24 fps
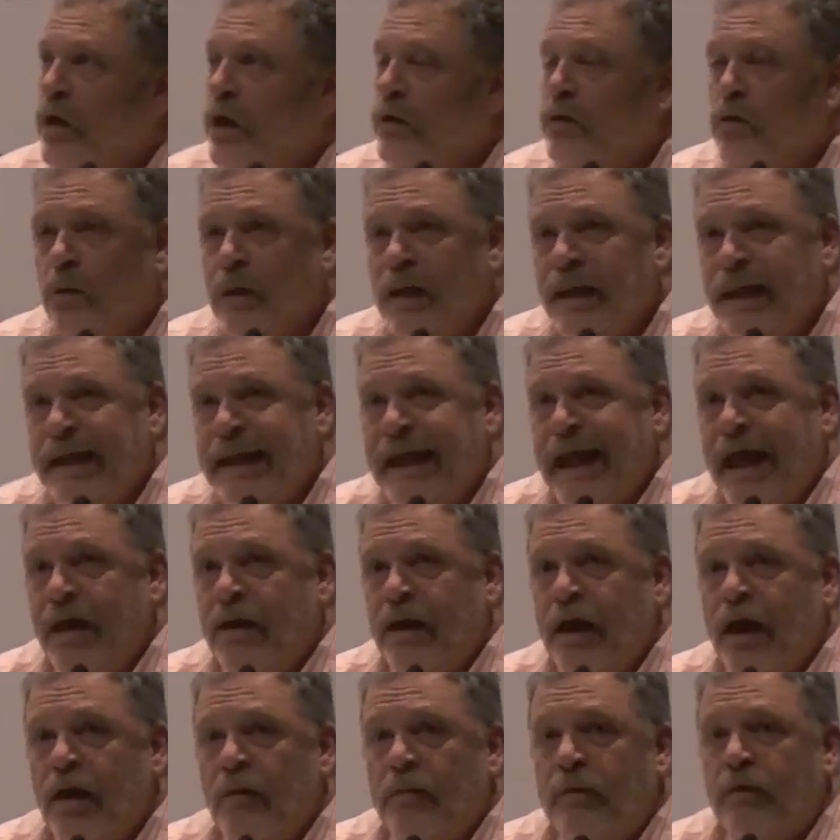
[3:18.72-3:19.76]
You really can't
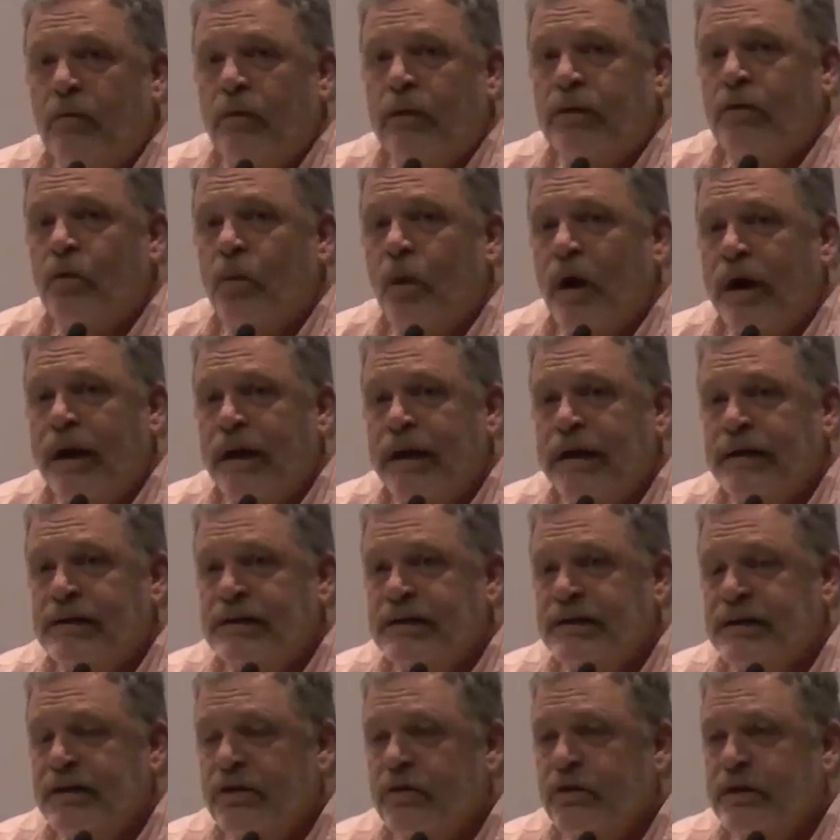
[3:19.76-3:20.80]
help it when you're writing a
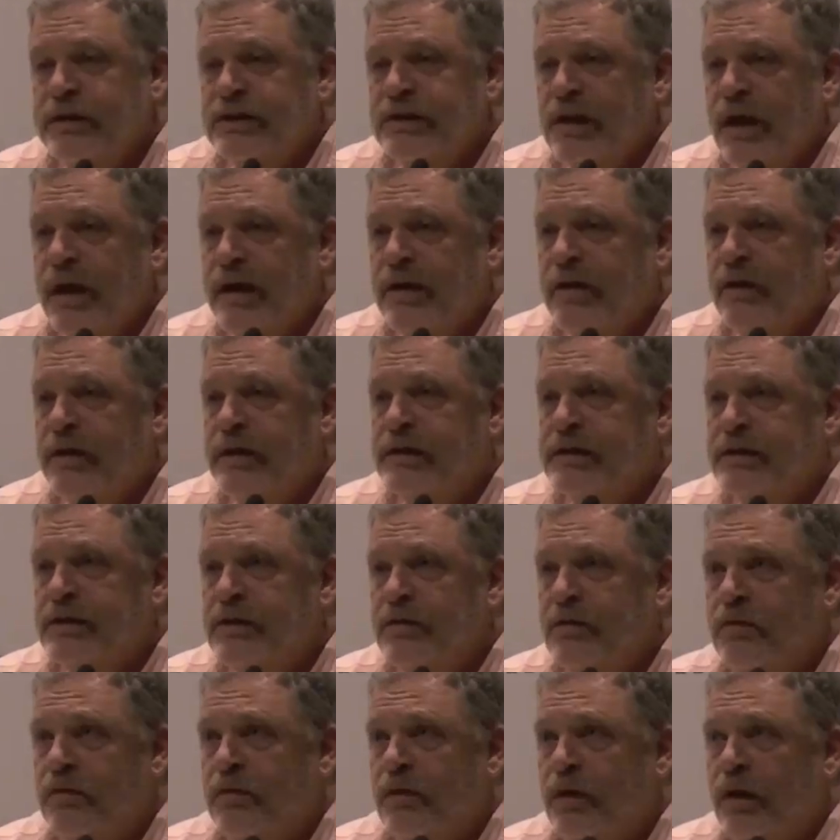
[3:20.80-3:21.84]
series like this.
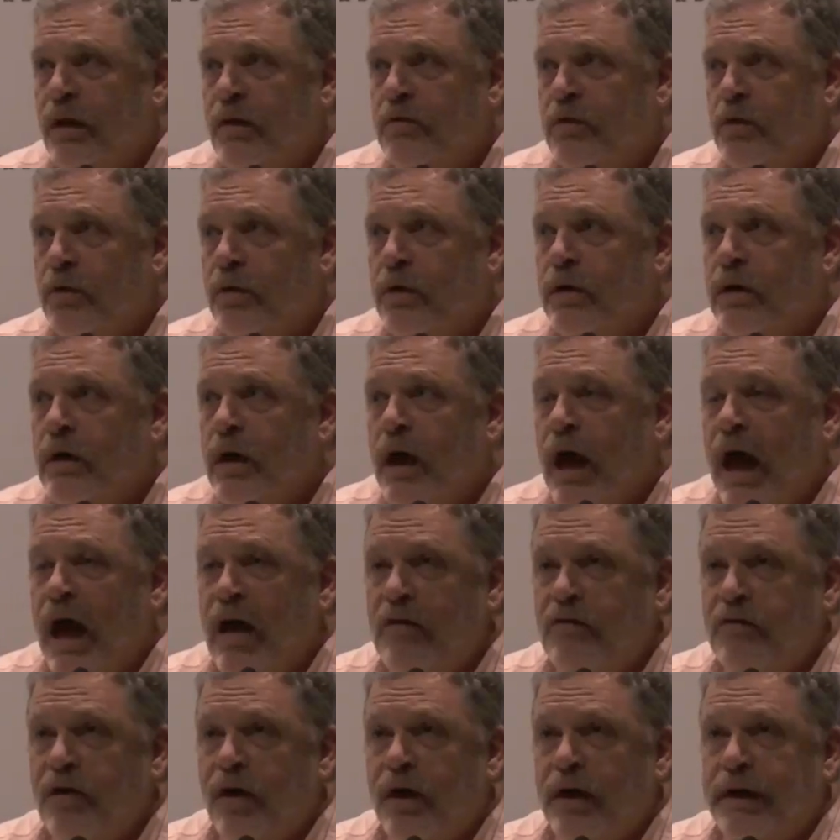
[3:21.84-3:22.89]
If if you're a
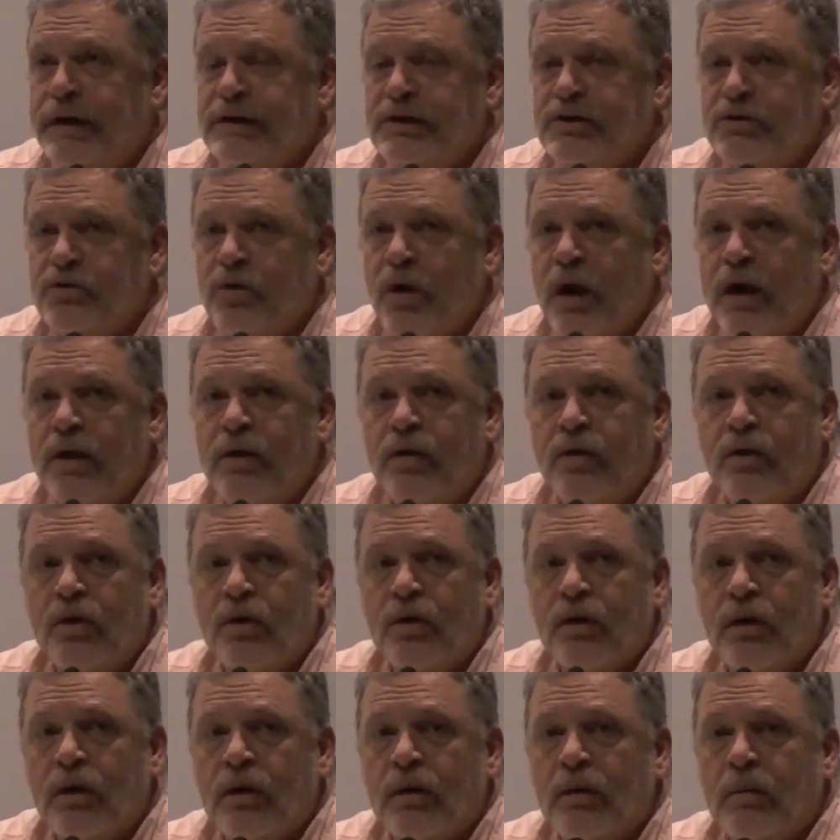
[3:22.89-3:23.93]
half-honest
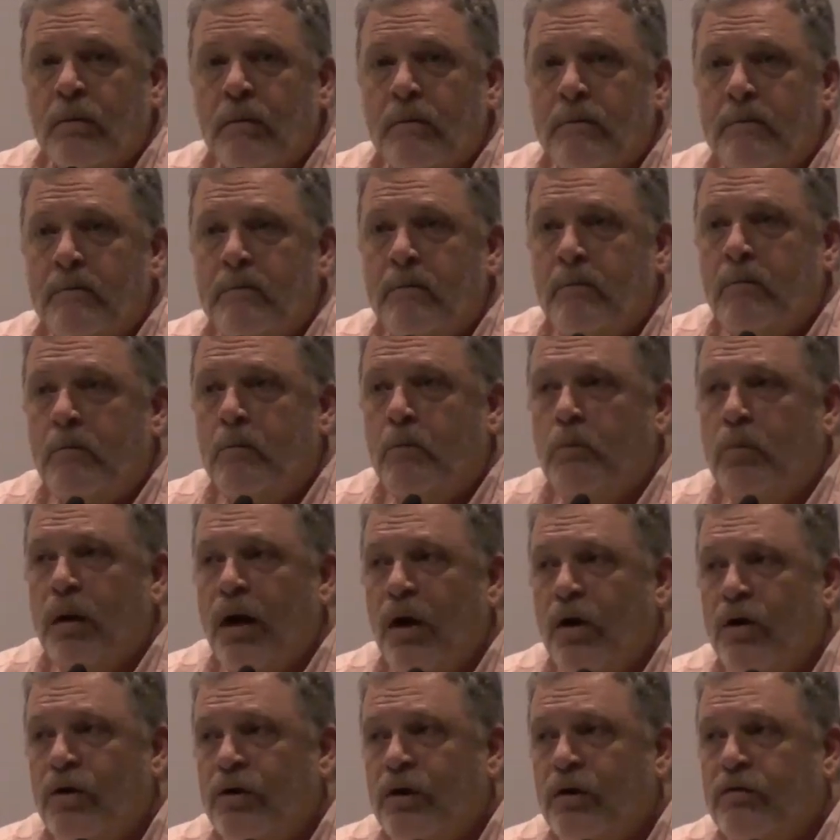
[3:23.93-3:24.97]
writer,
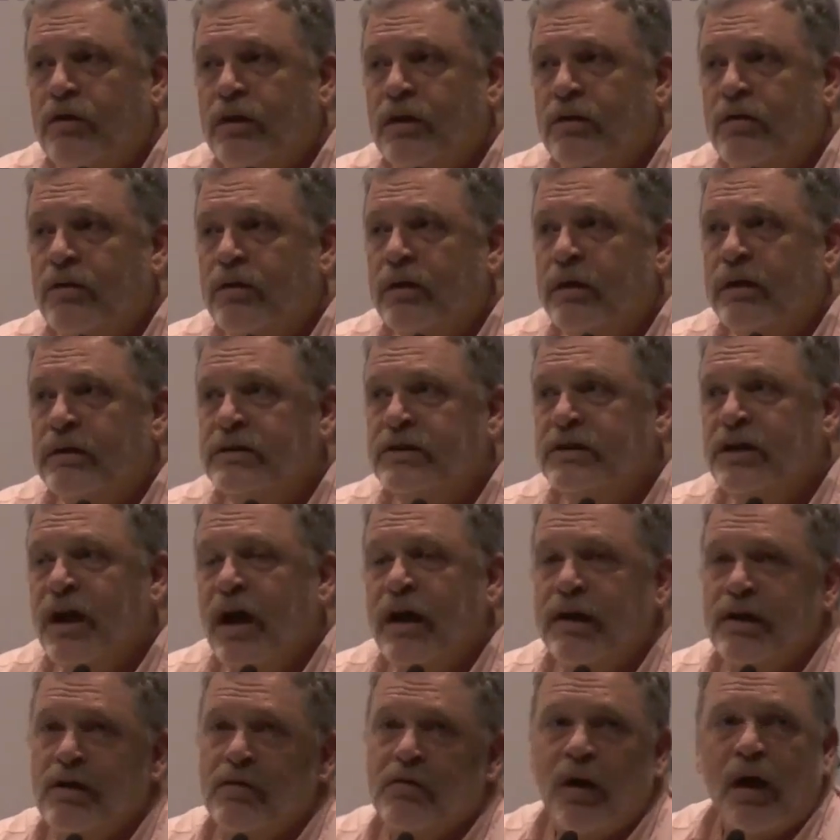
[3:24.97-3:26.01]
part of it is
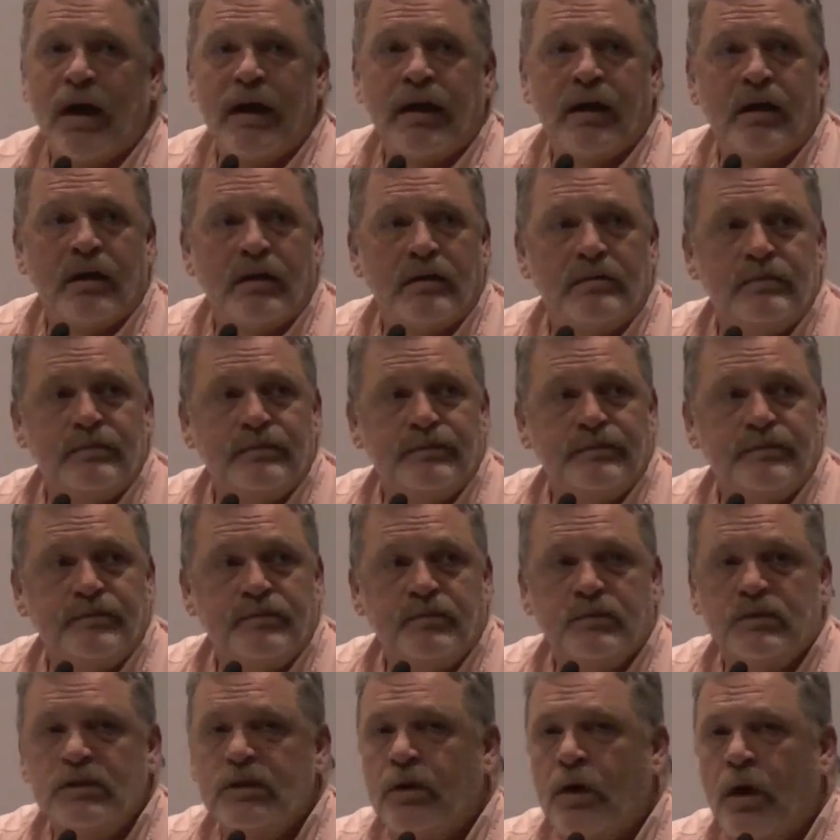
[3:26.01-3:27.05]
kind of like um,
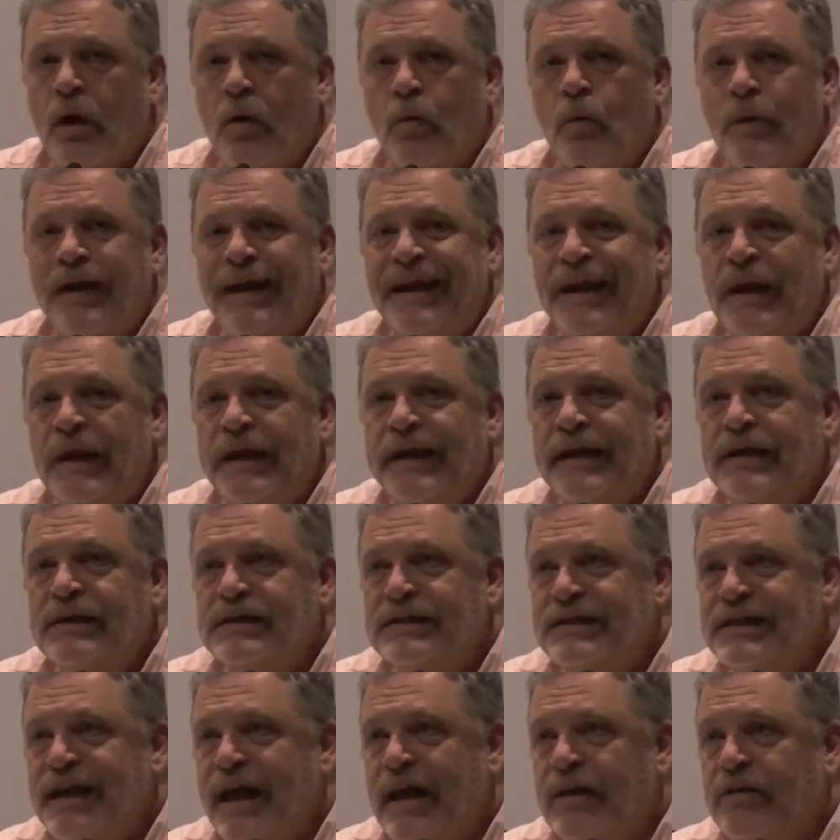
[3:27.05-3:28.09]
a weekly
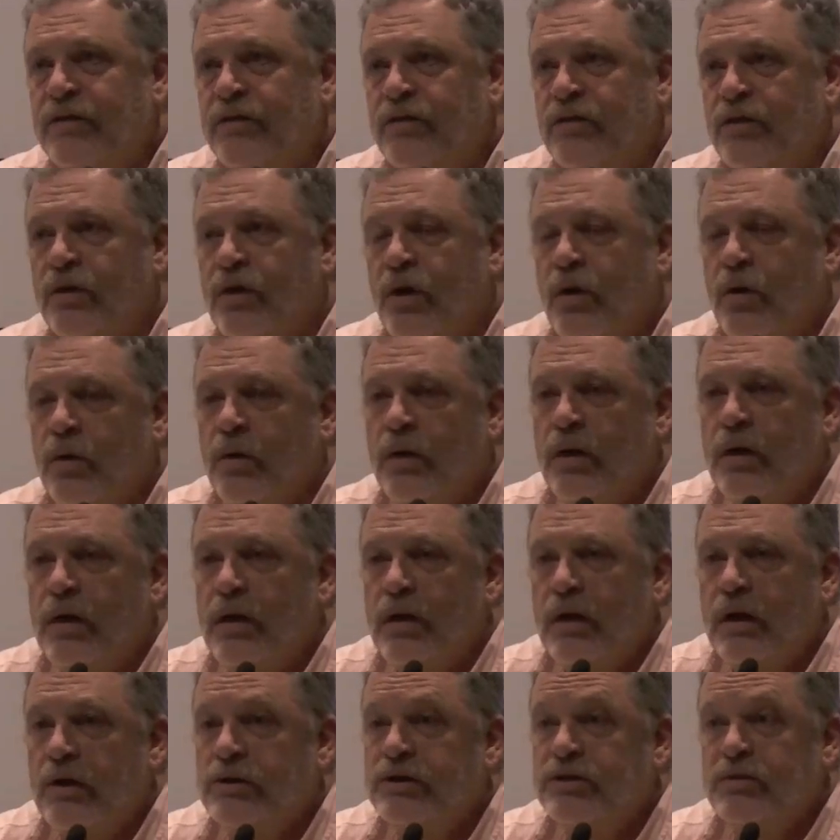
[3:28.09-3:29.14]
gazette. You know,
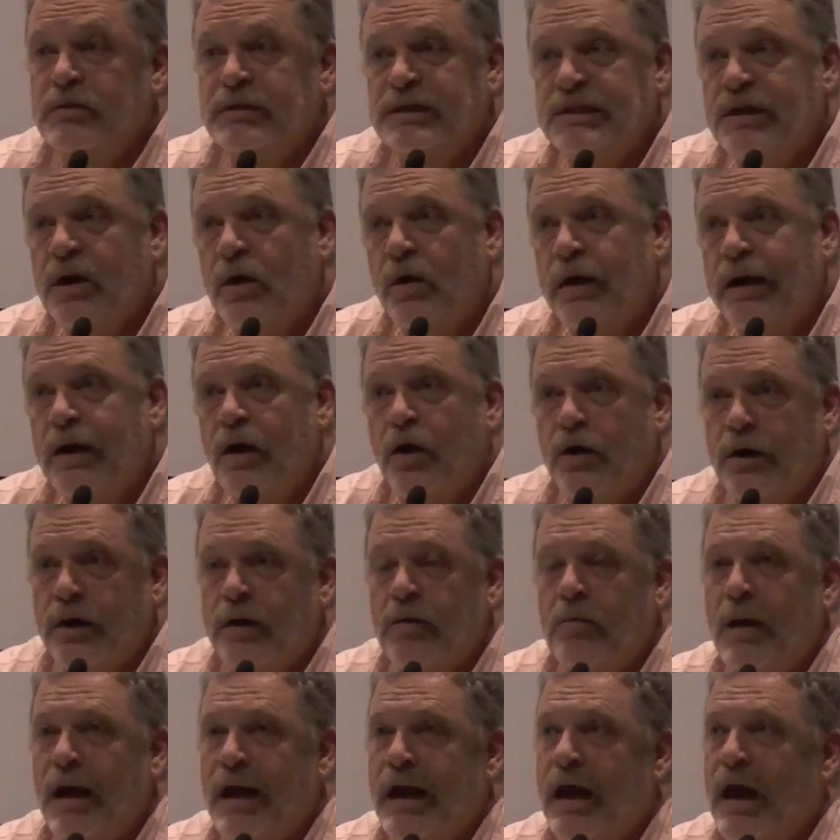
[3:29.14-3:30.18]
here's what's going on
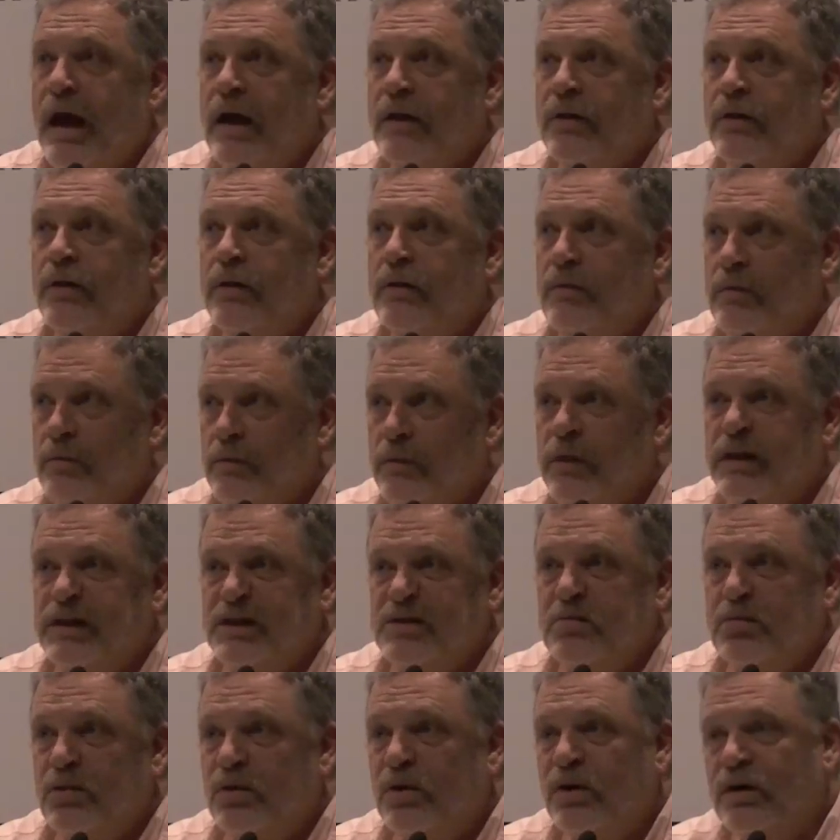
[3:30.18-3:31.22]
in my head this
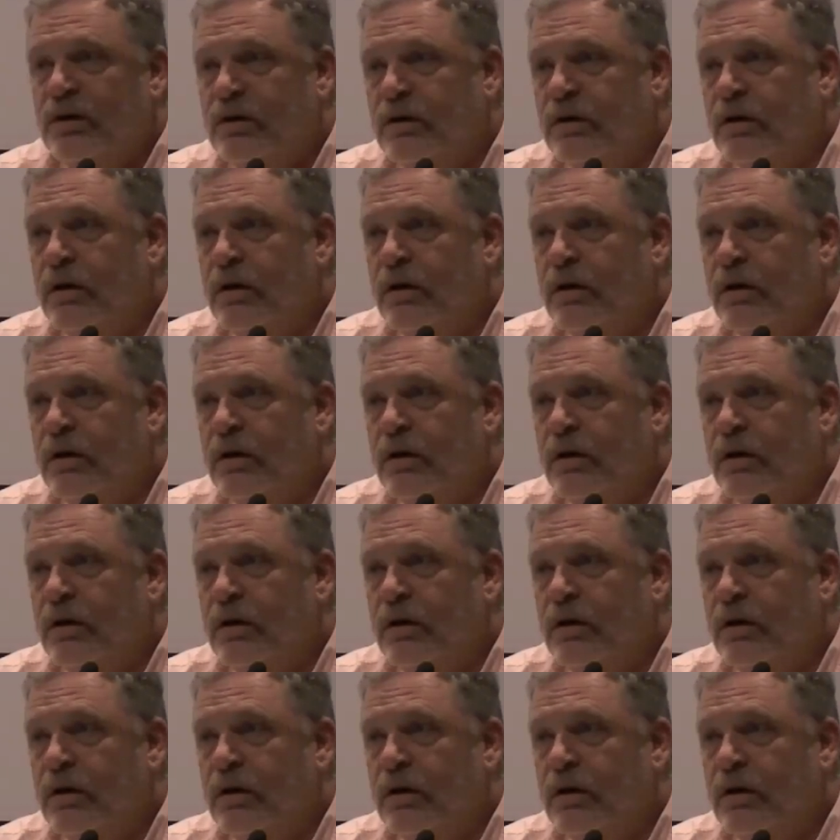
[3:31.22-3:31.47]
book,